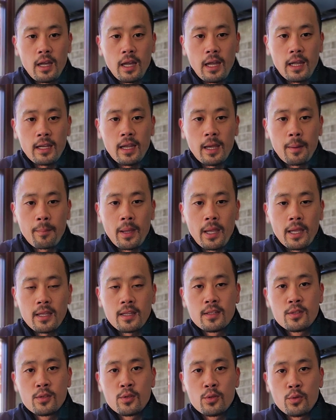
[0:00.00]
I got back
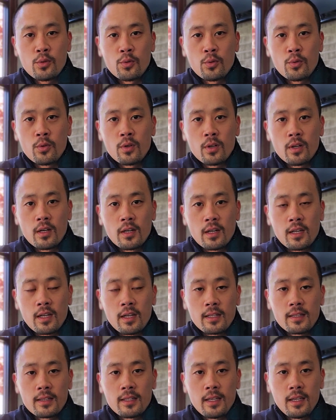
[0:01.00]
into
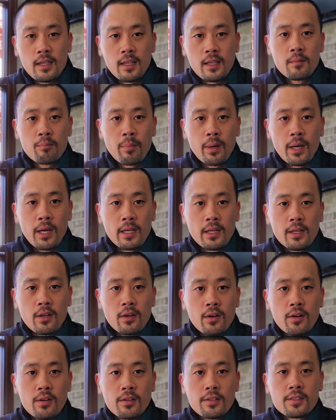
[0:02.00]
collecting and buying
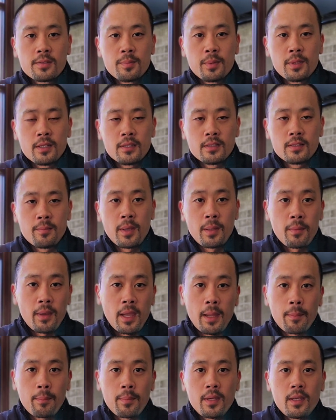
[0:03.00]
cards because it made me
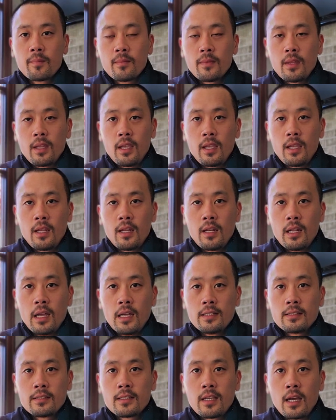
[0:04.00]
happy. And I
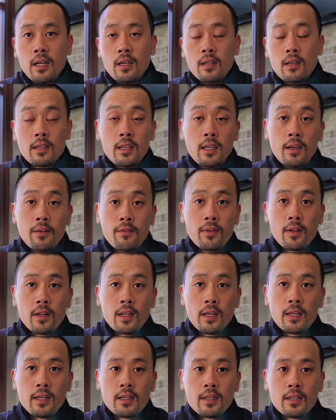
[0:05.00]
just got lucky, I feel
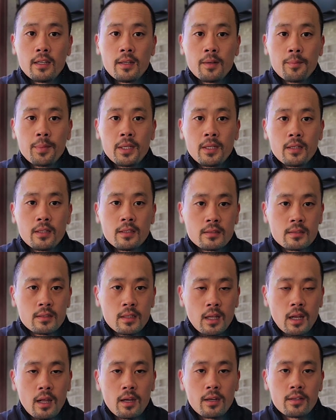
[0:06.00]
like, because a
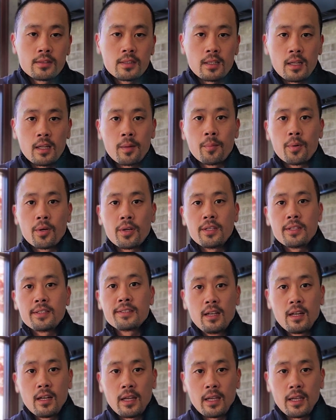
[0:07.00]
lot of
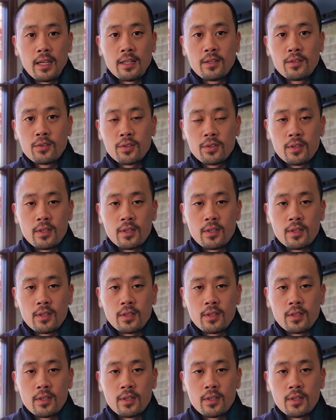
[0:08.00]
celebrities like entered